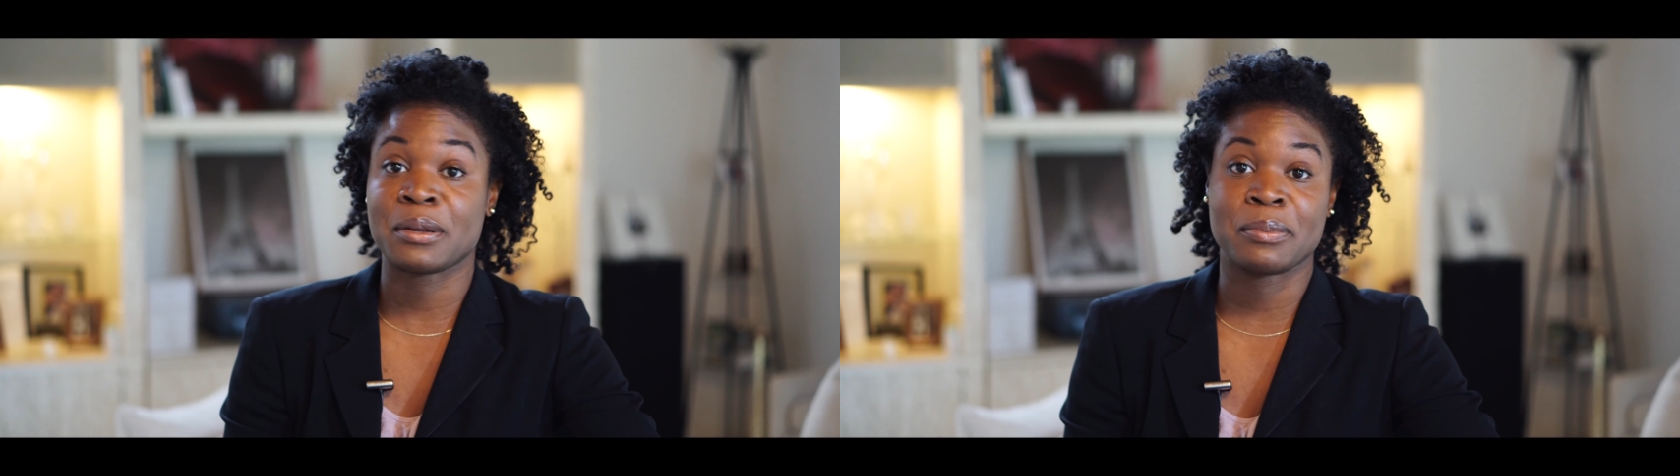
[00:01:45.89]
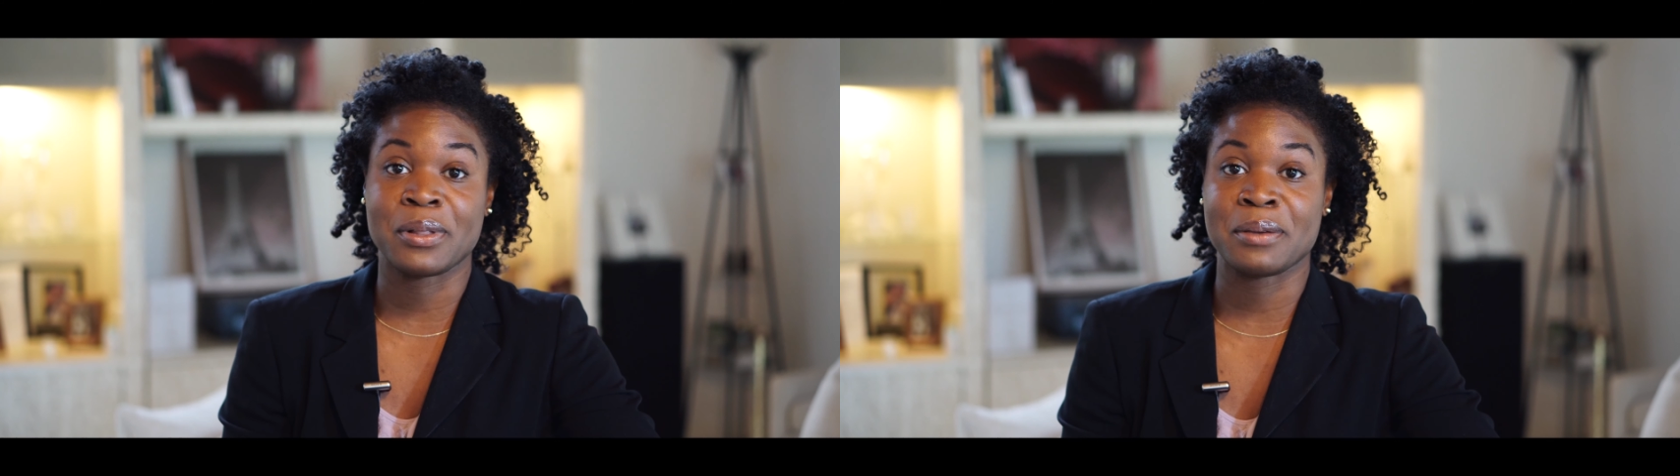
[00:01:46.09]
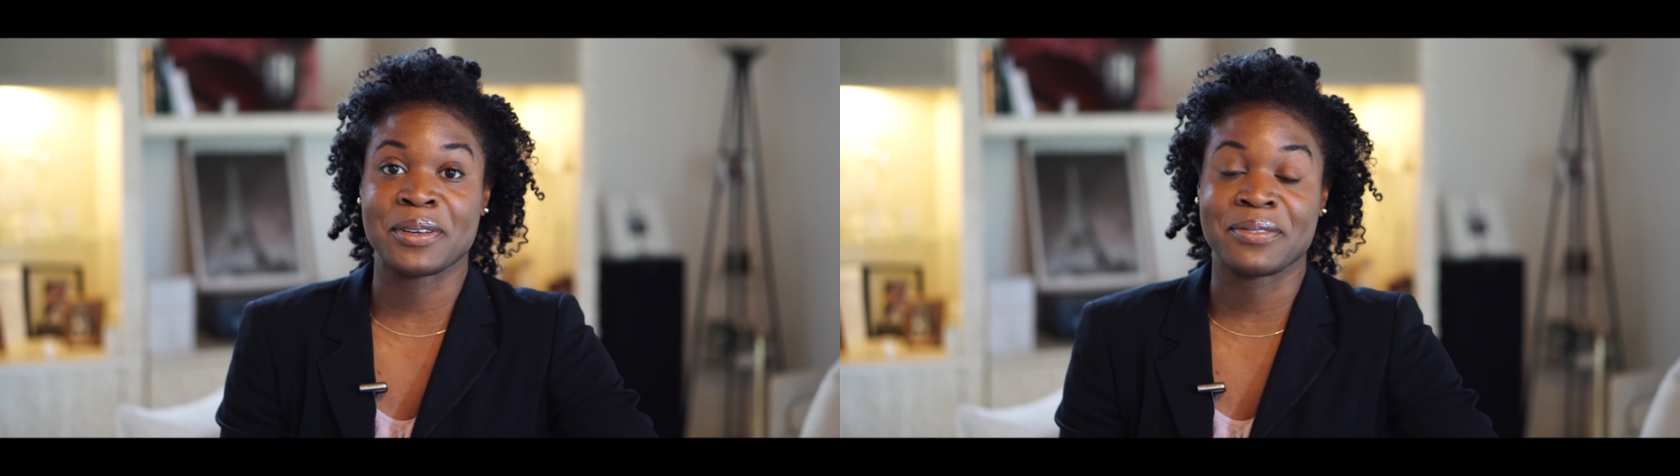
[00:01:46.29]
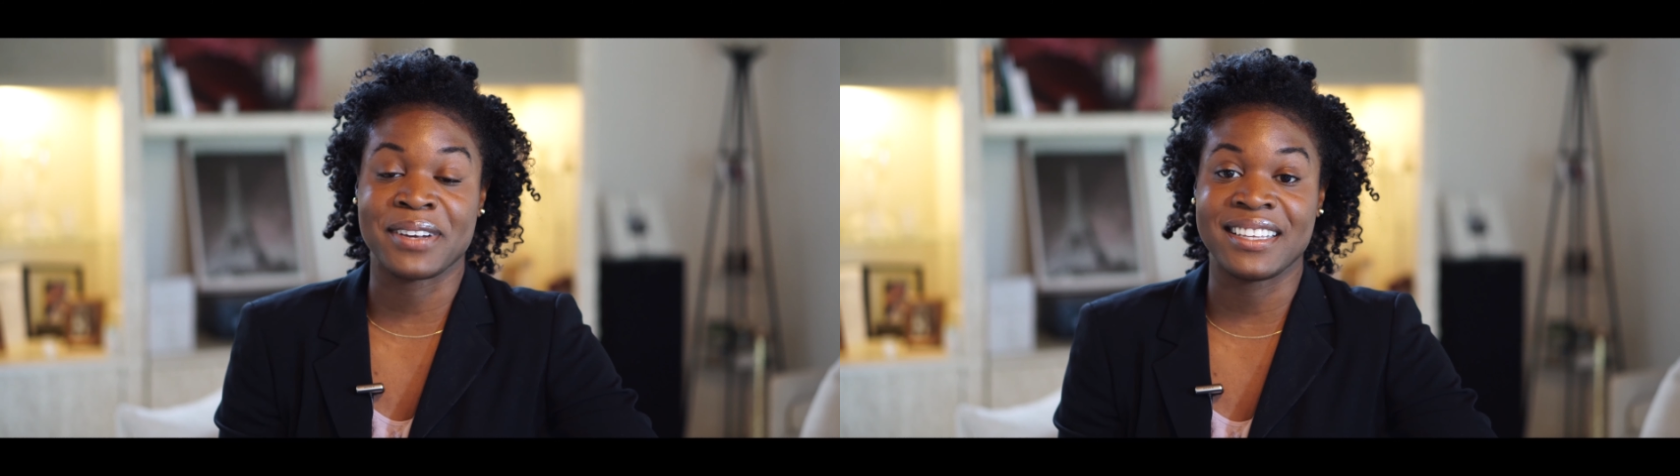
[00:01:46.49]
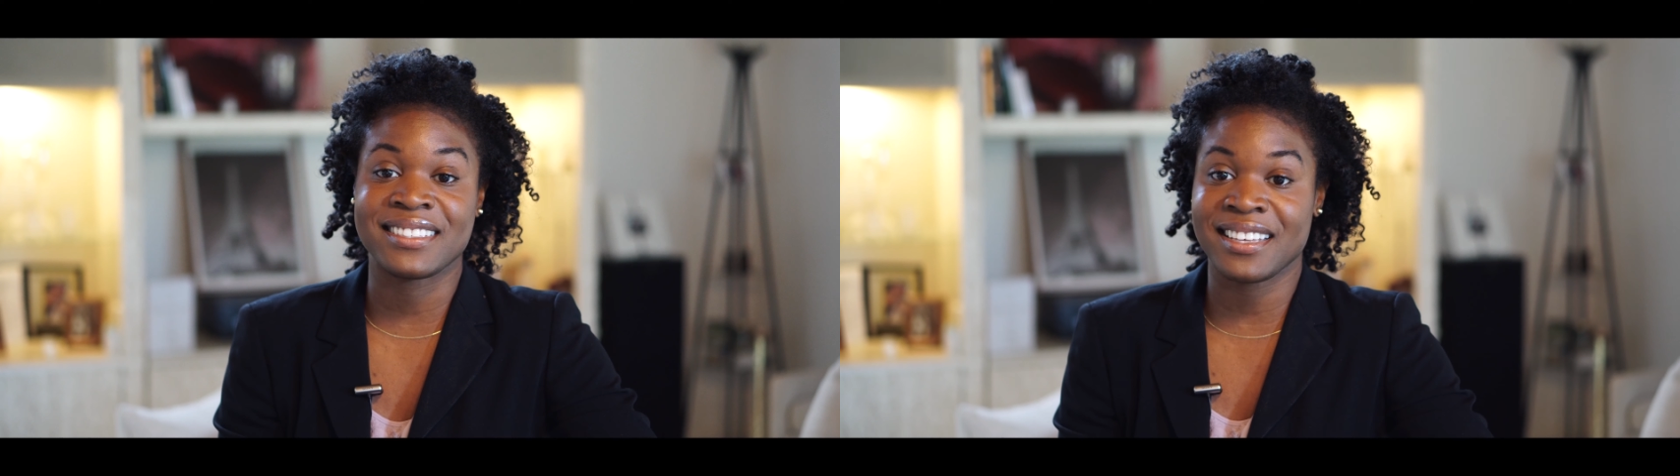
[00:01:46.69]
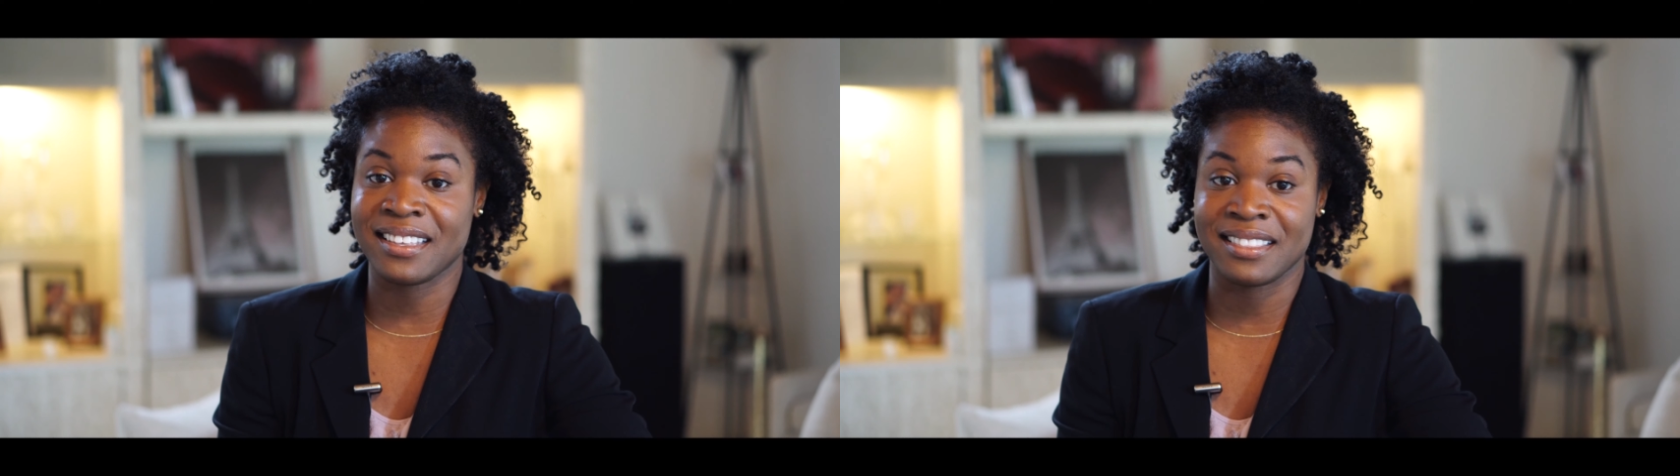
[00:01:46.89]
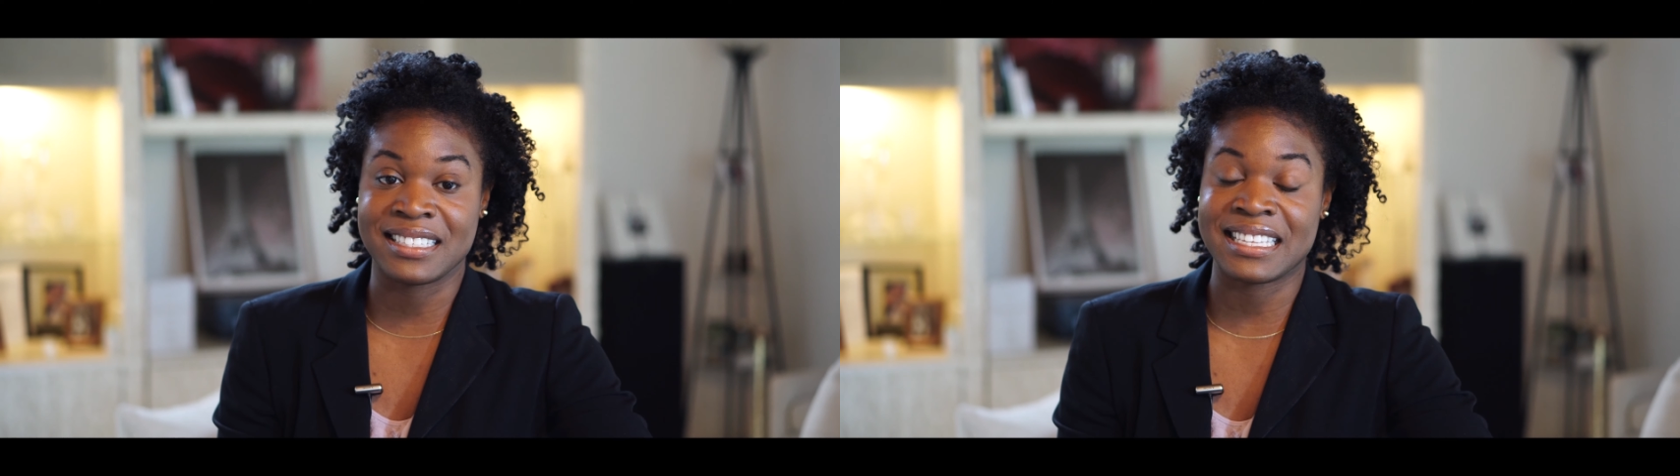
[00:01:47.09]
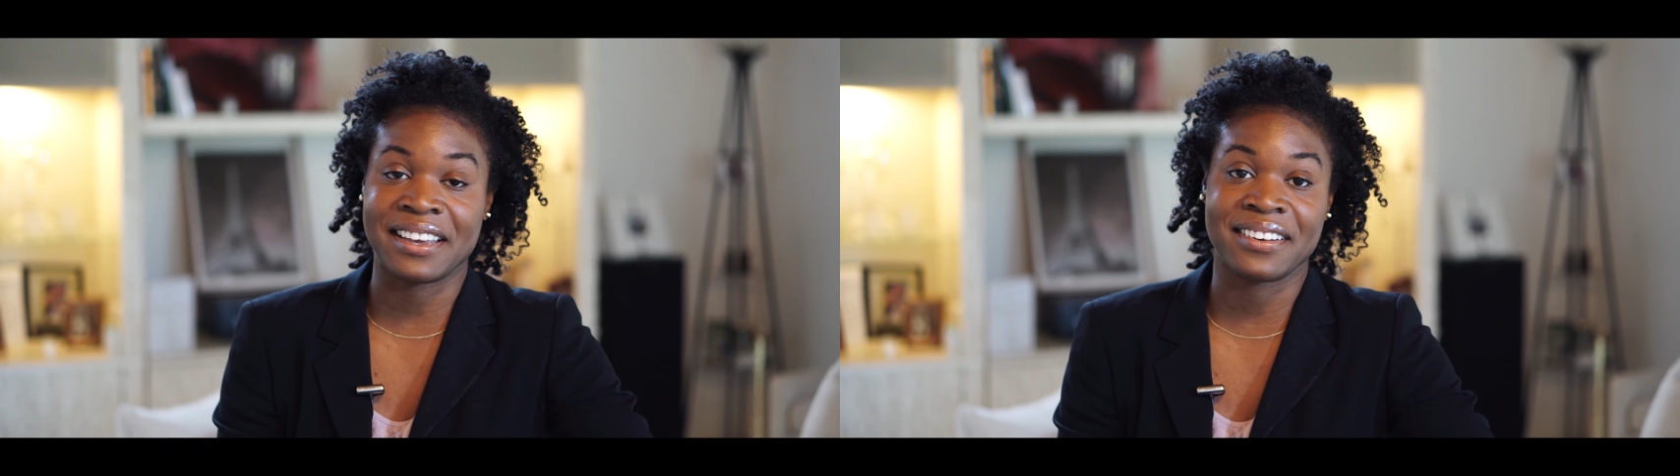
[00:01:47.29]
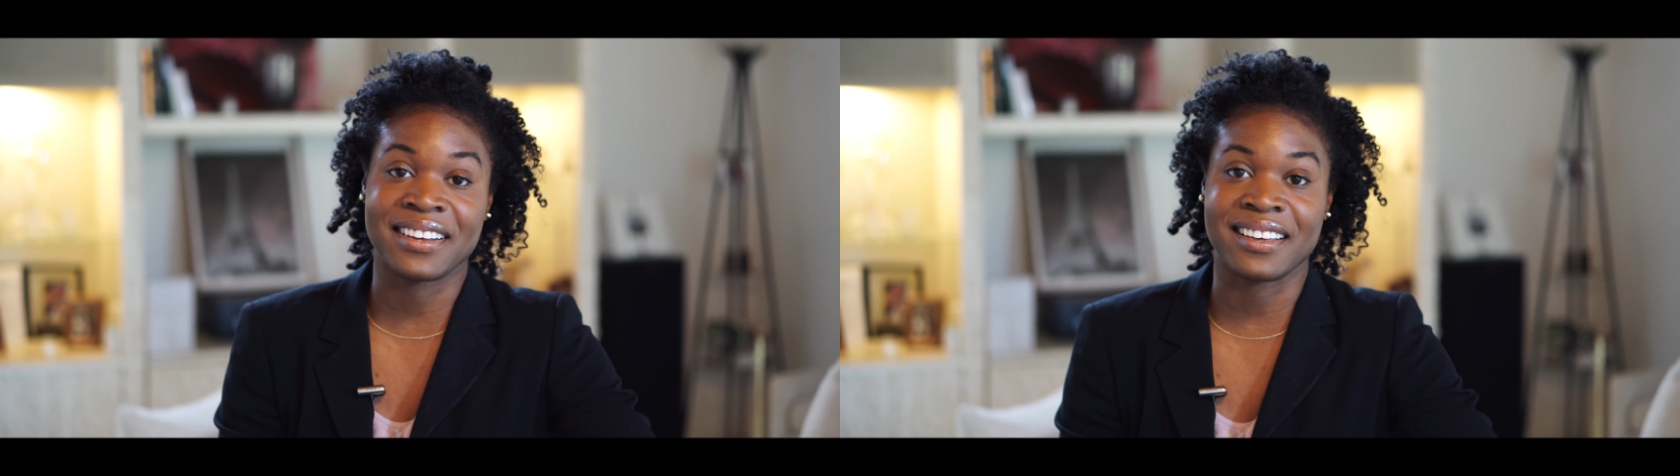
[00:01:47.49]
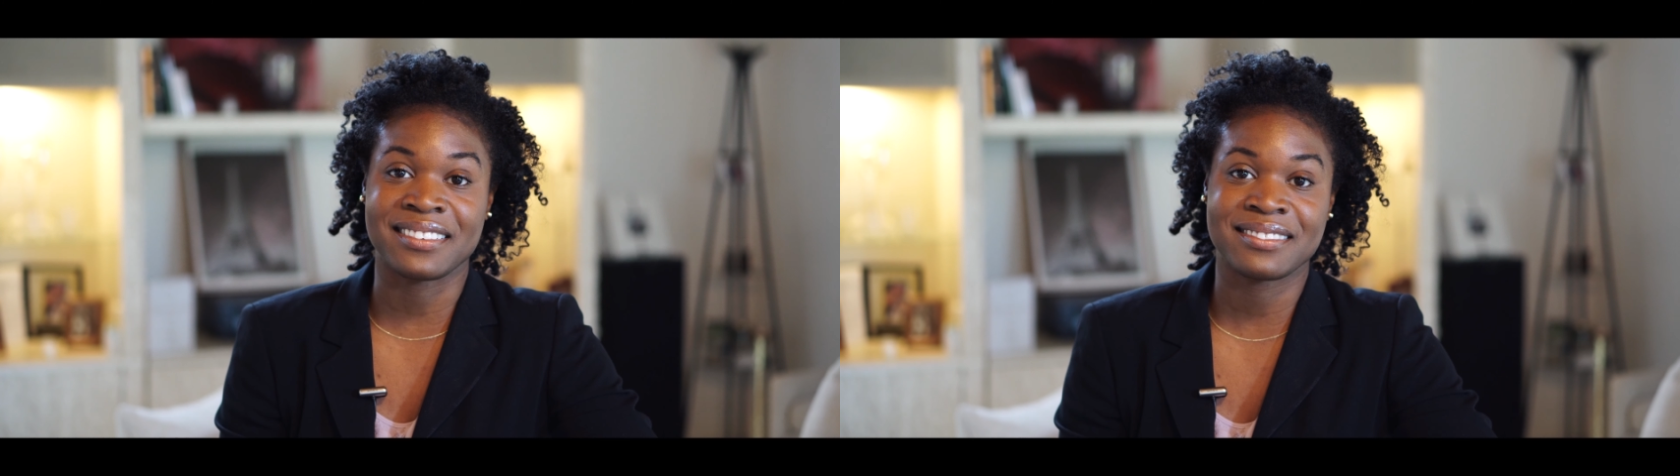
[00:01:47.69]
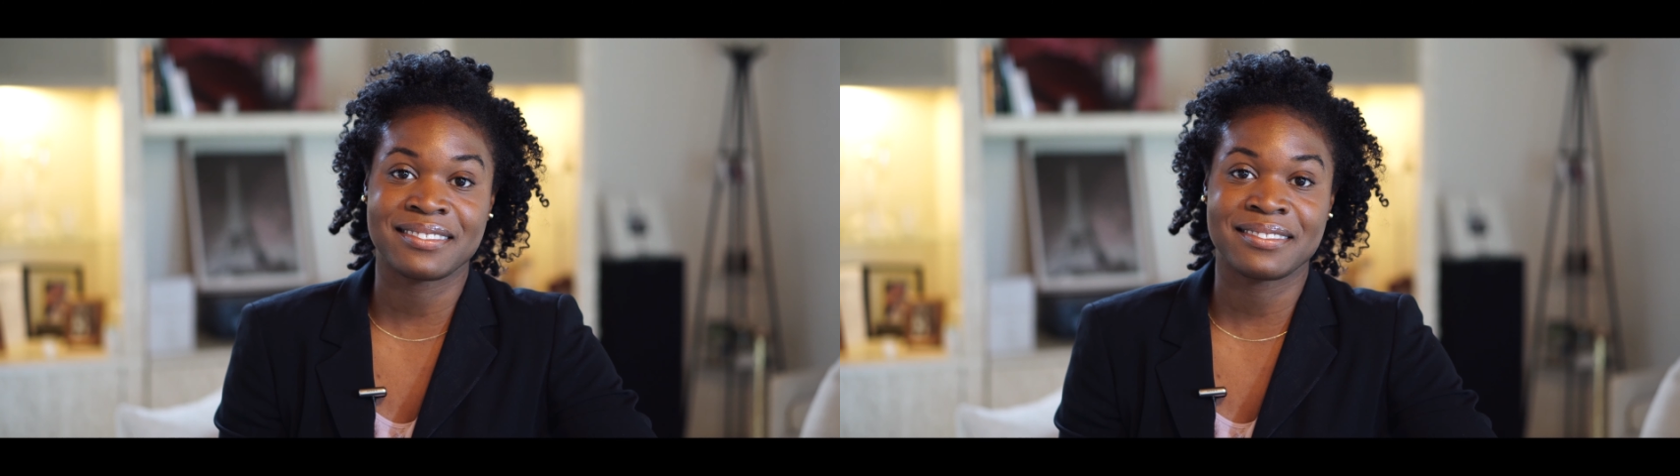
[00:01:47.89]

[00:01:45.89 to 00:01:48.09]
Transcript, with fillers: unemployment rate in this area.